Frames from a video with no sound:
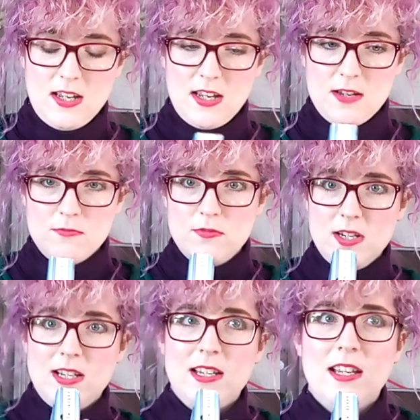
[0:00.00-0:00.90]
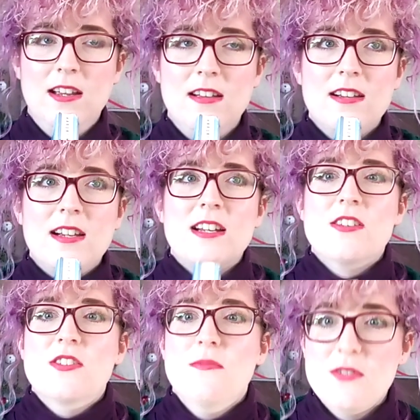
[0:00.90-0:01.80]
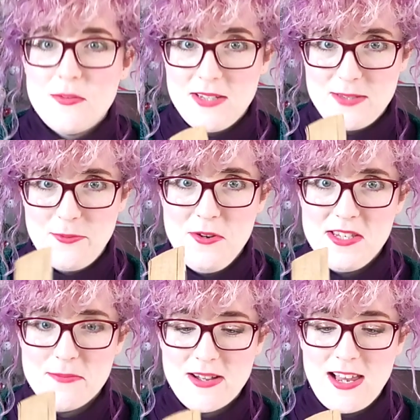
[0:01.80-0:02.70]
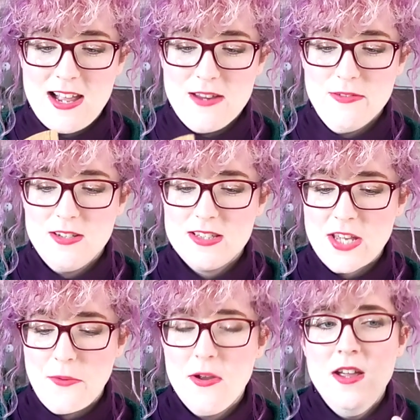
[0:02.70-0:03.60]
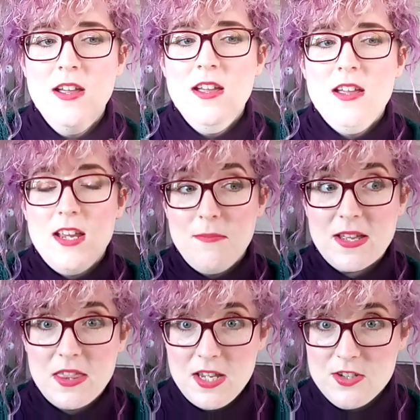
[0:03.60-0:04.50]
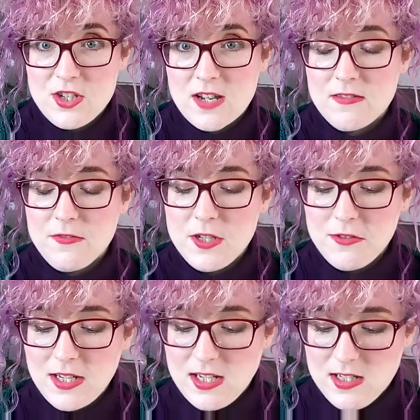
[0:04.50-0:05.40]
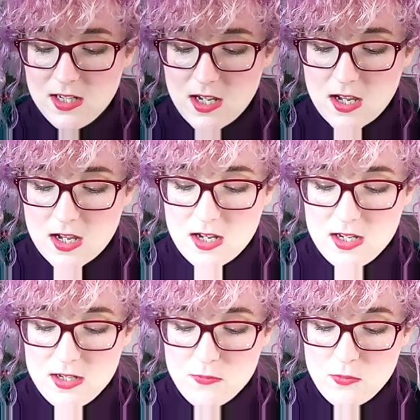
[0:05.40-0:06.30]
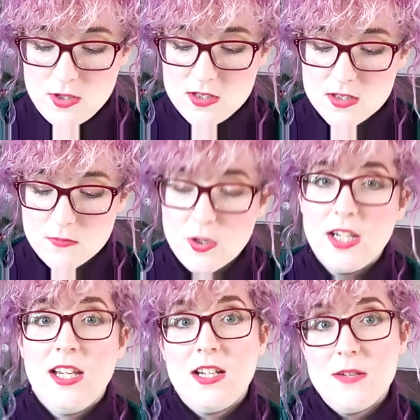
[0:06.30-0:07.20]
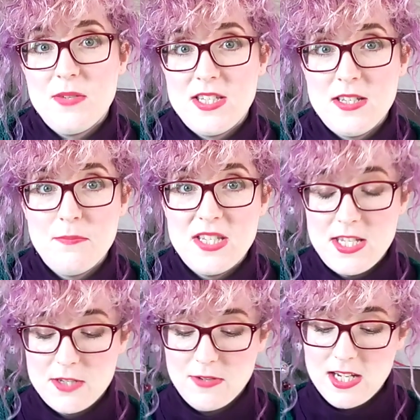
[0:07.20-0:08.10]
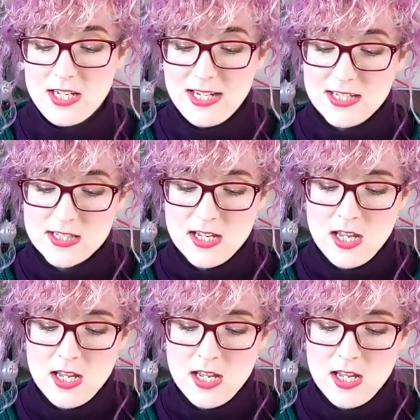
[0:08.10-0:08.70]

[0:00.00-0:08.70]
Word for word: it really kind of sums up this point in my life. So in my third year of uni, I was working in a patisserie in Nice.